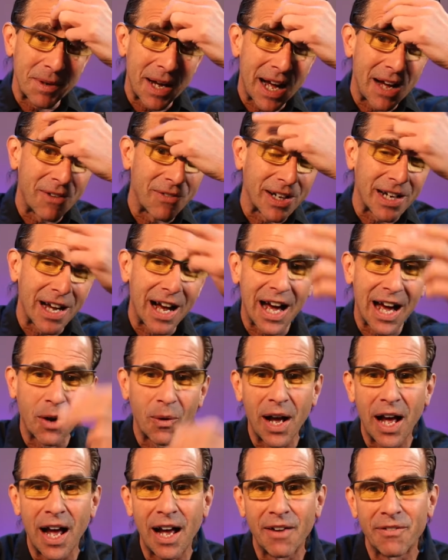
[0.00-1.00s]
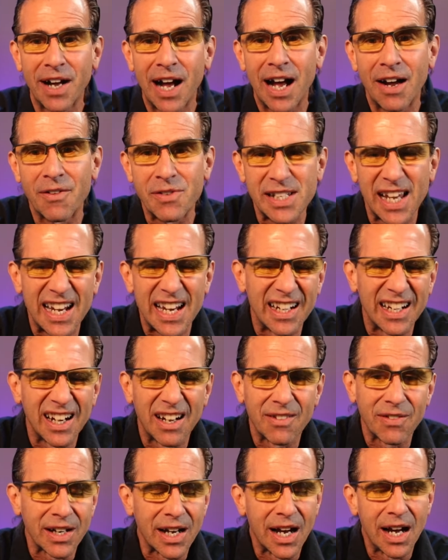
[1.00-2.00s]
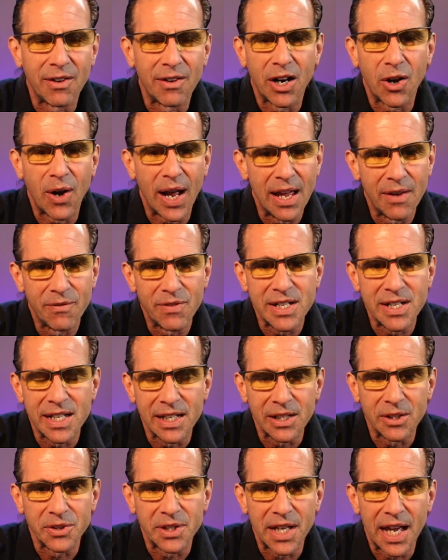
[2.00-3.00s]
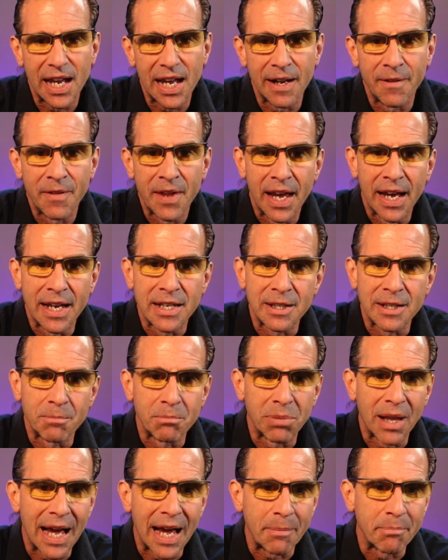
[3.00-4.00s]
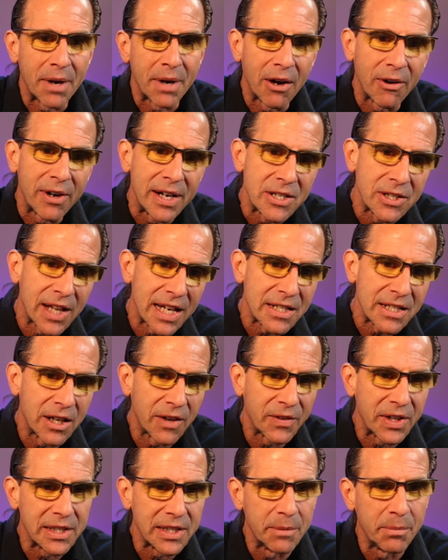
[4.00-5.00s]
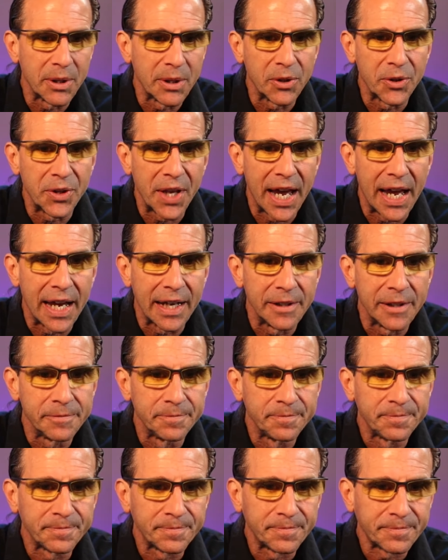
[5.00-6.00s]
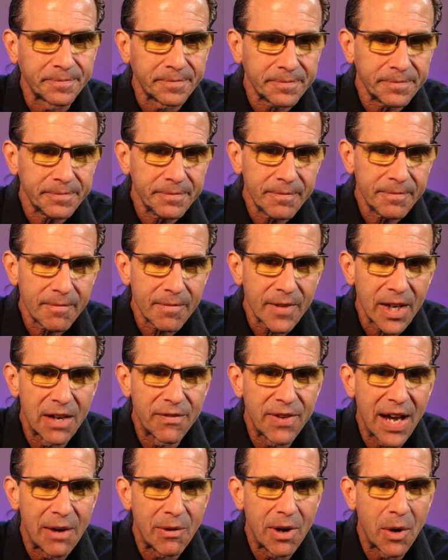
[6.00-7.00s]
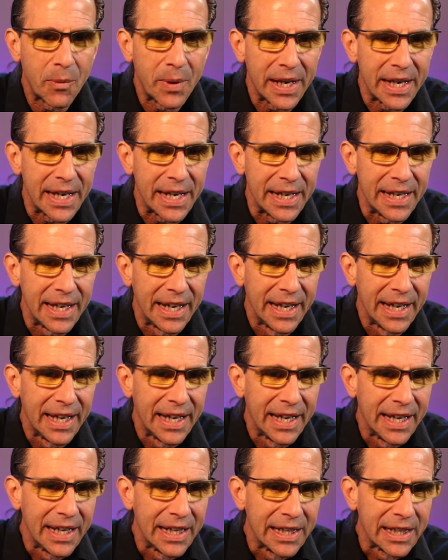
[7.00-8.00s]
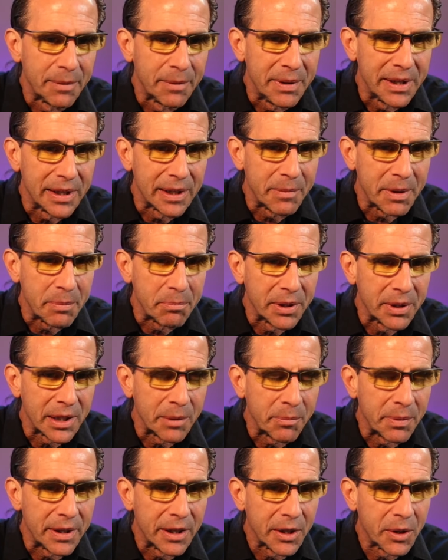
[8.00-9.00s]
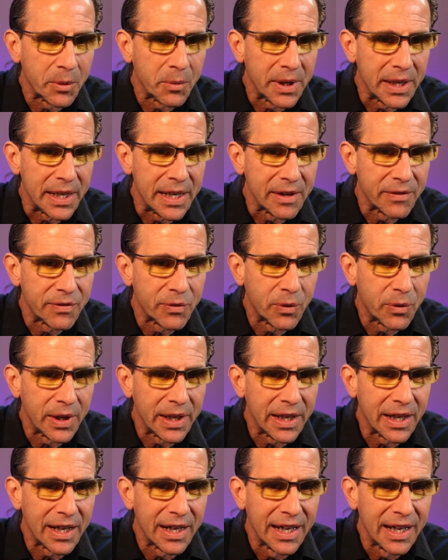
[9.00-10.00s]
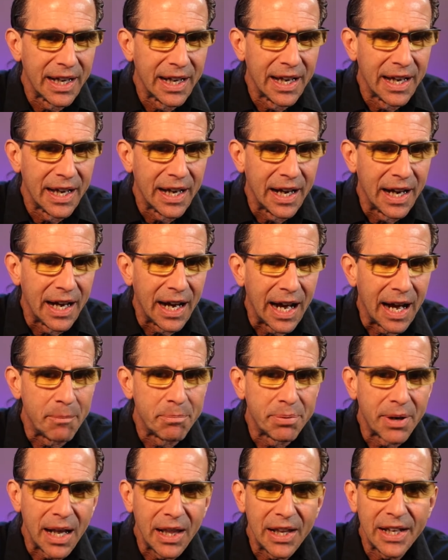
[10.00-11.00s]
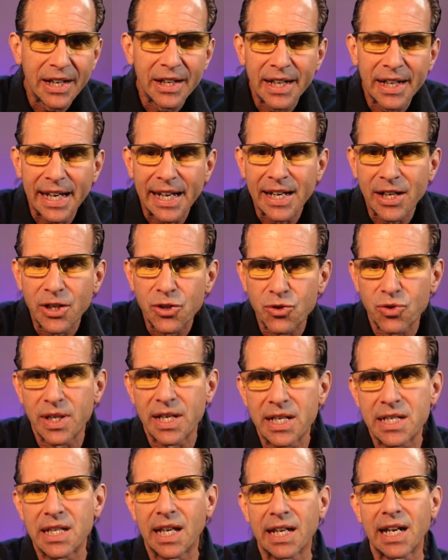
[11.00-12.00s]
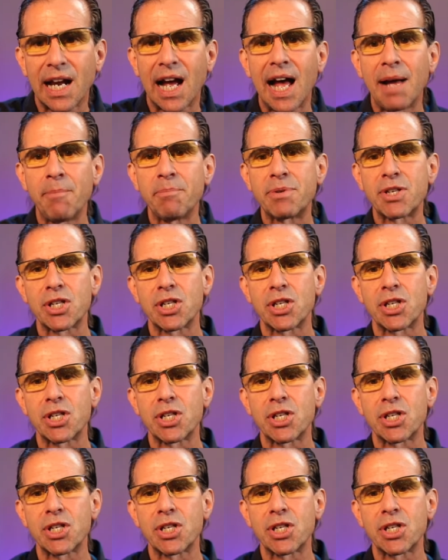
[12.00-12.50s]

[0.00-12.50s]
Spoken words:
avocado. Obviously, I eat an avocado every single day, and some blackberries. So that's another typical day of how I would eat. Let me pull up another one here for you. I'm probably gonna increase. Like, I